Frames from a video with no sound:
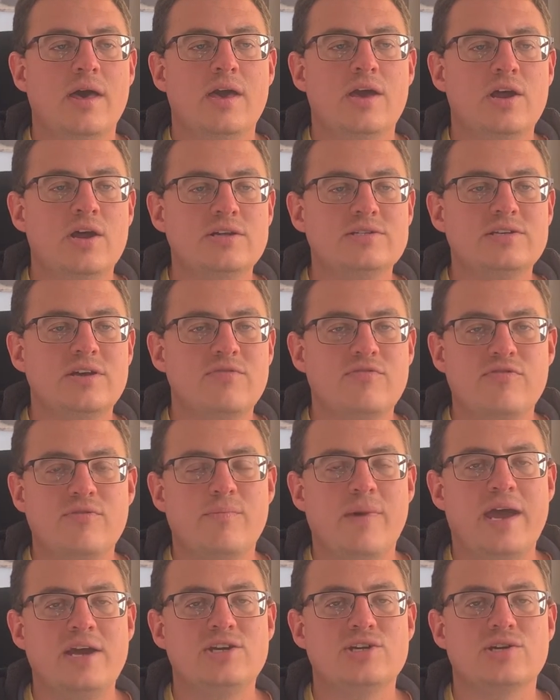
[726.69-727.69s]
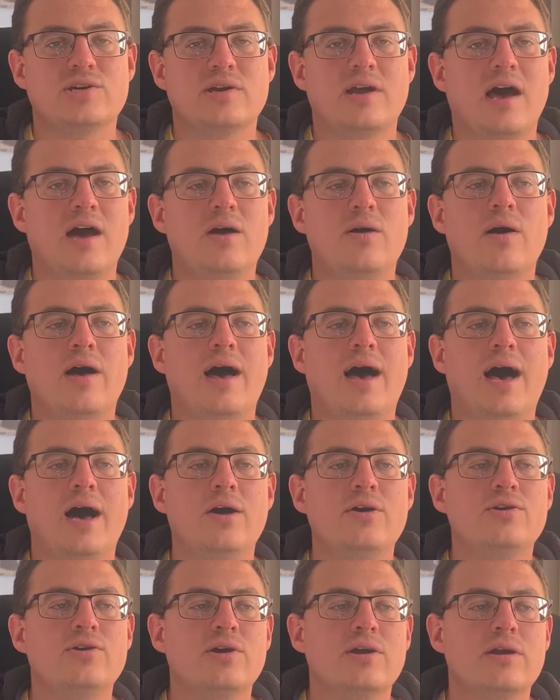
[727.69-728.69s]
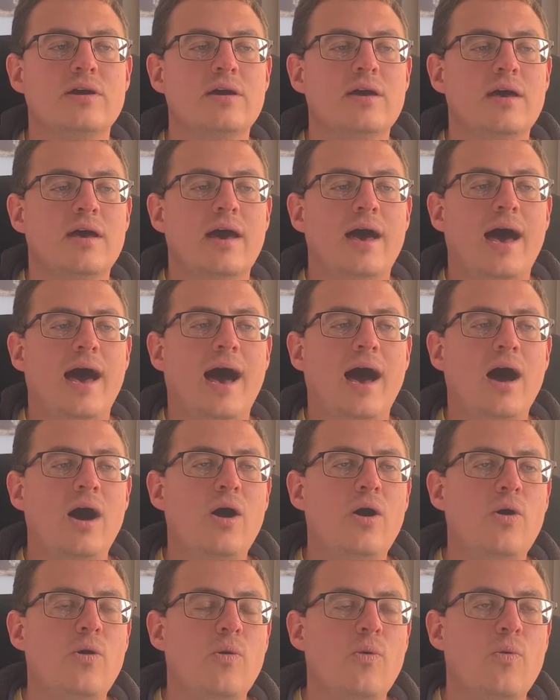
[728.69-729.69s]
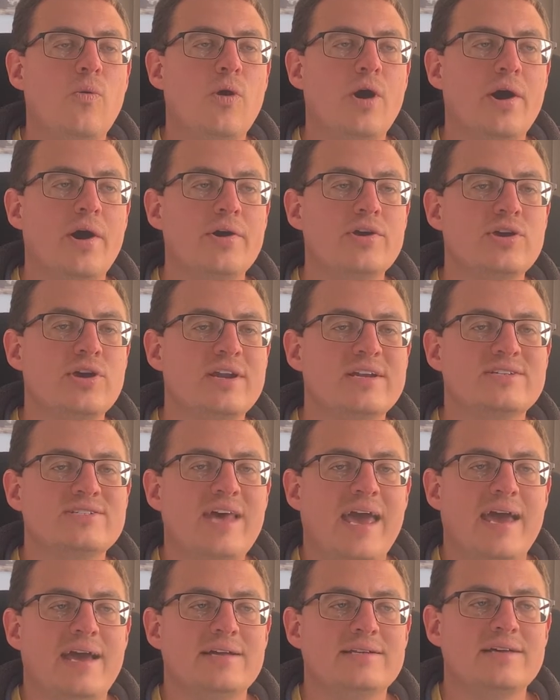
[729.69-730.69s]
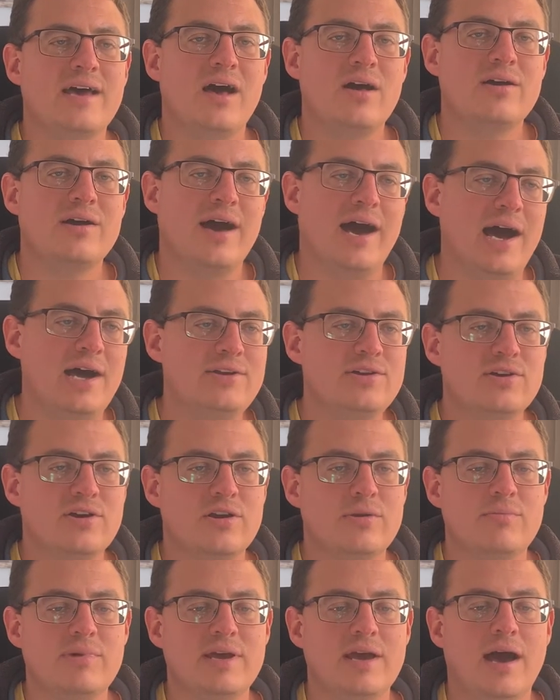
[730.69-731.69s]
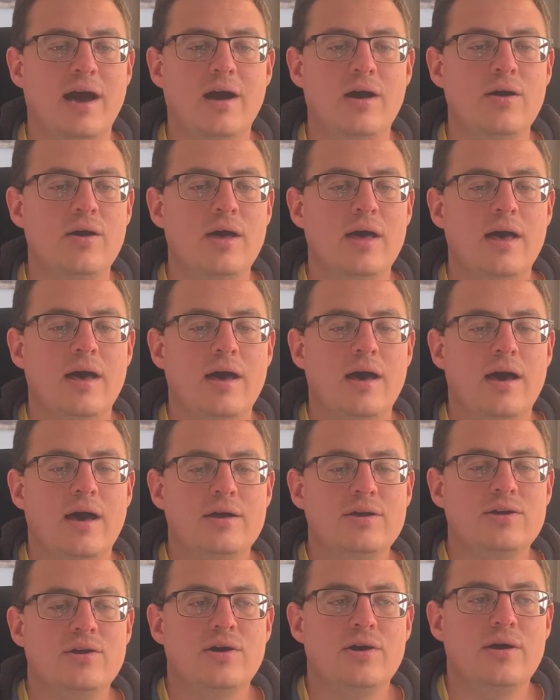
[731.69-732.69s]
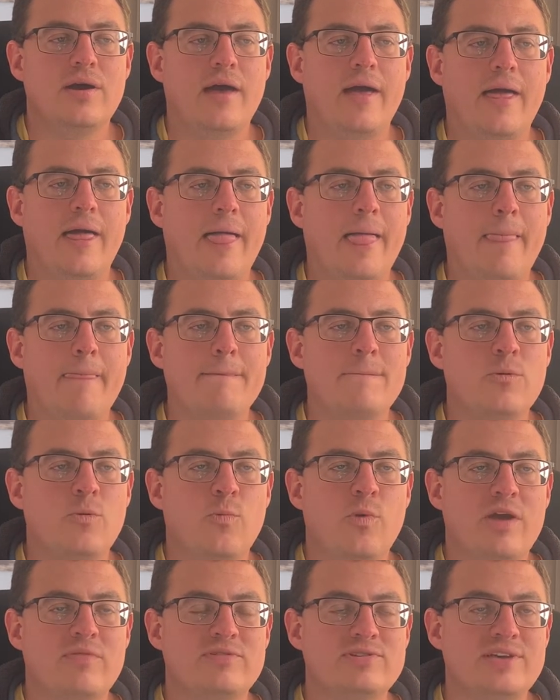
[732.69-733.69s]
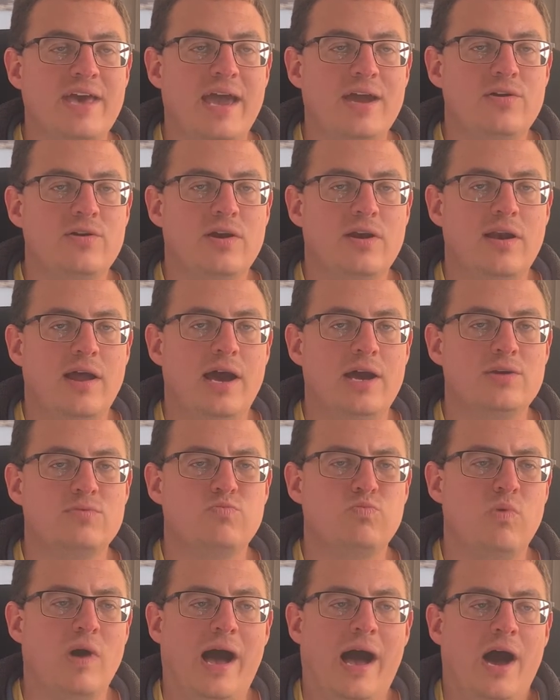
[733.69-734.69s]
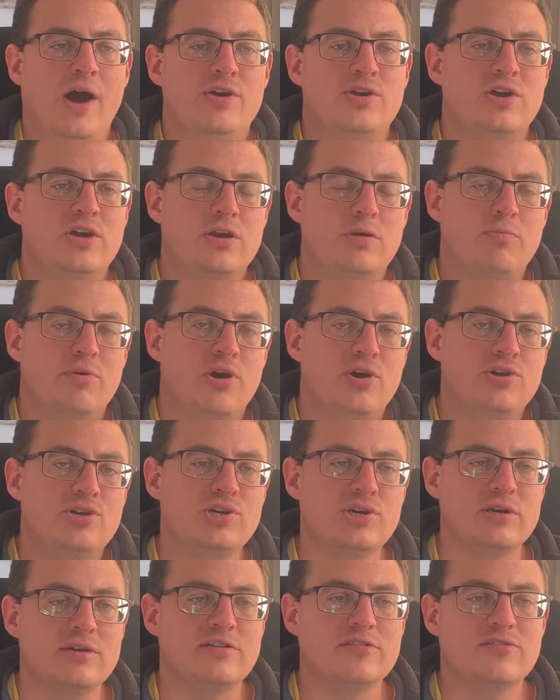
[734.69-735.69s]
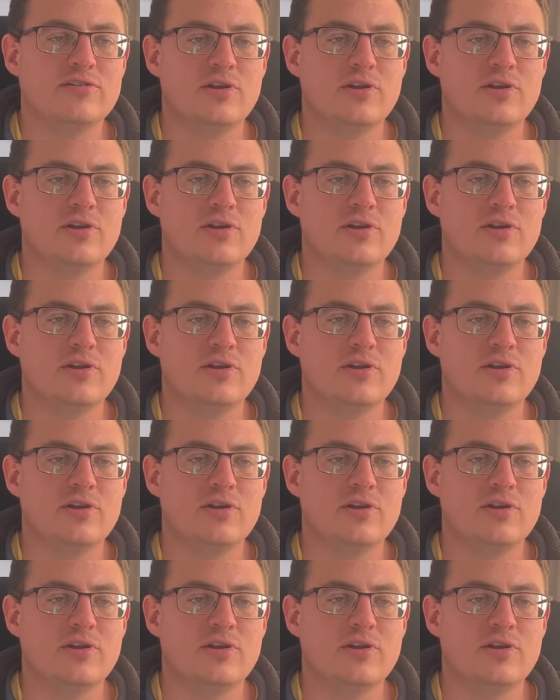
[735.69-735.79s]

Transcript: It's information. How are you gonna say it? How kind you're gonna be? How if it's an angry client, how are you gonna approach it?